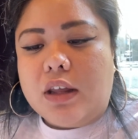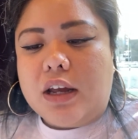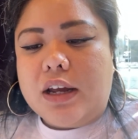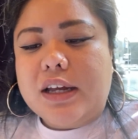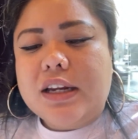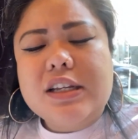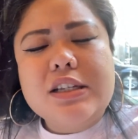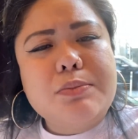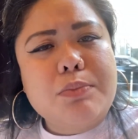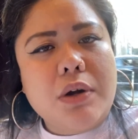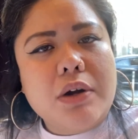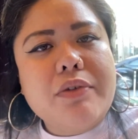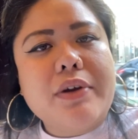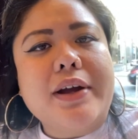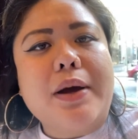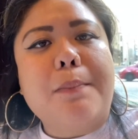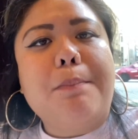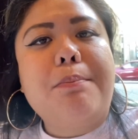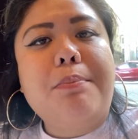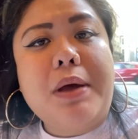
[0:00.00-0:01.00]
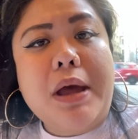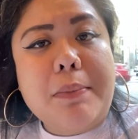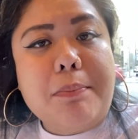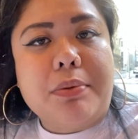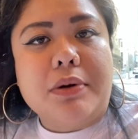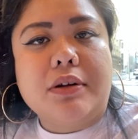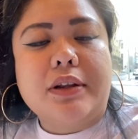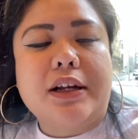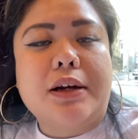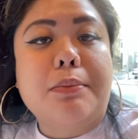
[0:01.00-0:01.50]
it is more of like a
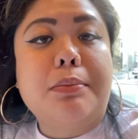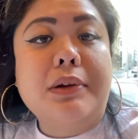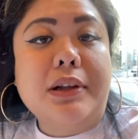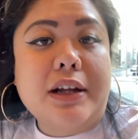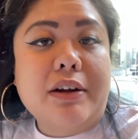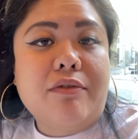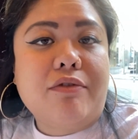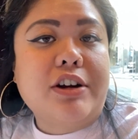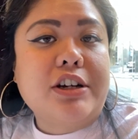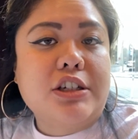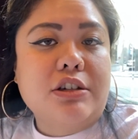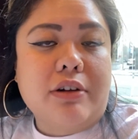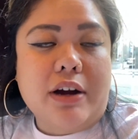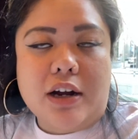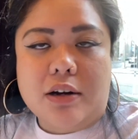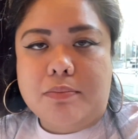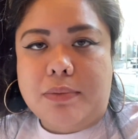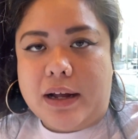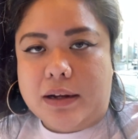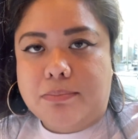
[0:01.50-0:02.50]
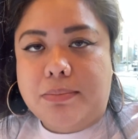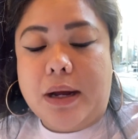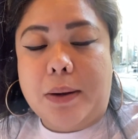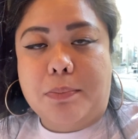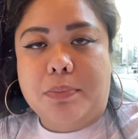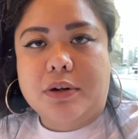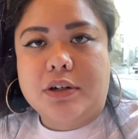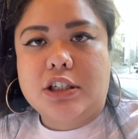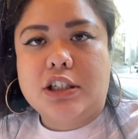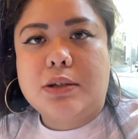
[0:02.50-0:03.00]
pepper, like a fresh ground black
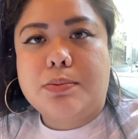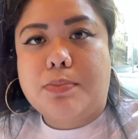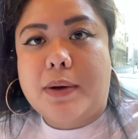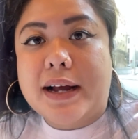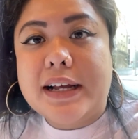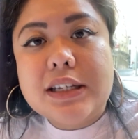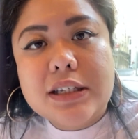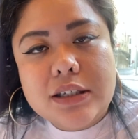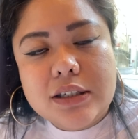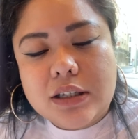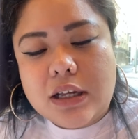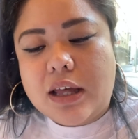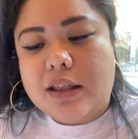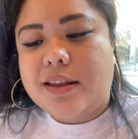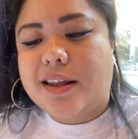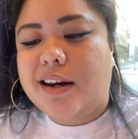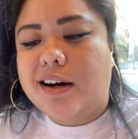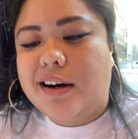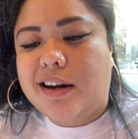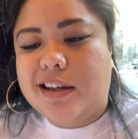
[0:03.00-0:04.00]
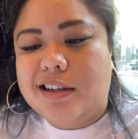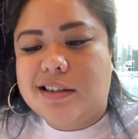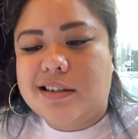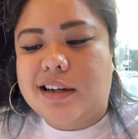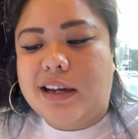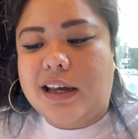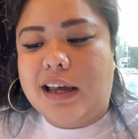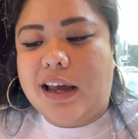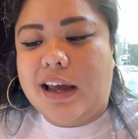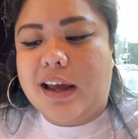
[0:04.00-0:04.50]
pepper spice than it is
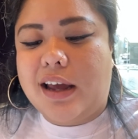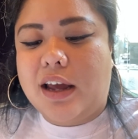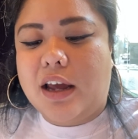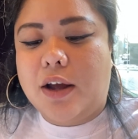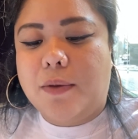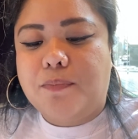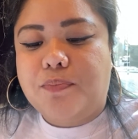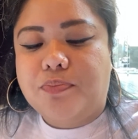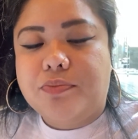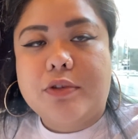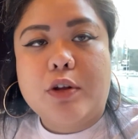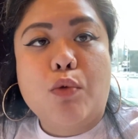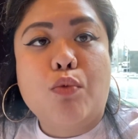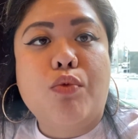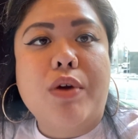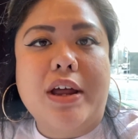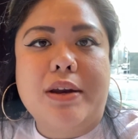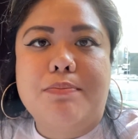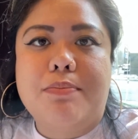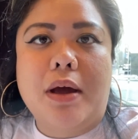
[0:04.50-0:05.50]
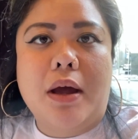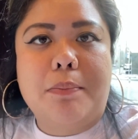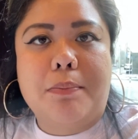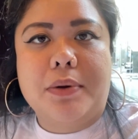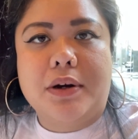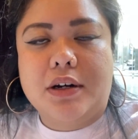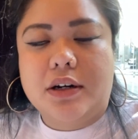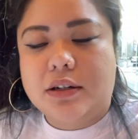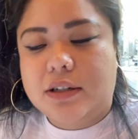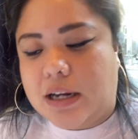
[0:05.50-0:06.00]
like a red
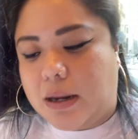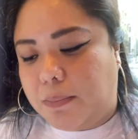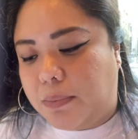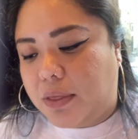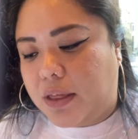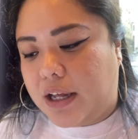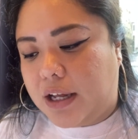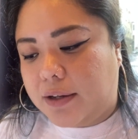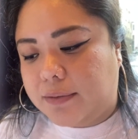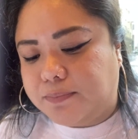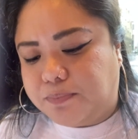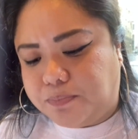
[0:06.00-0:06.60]
pepper type of thing.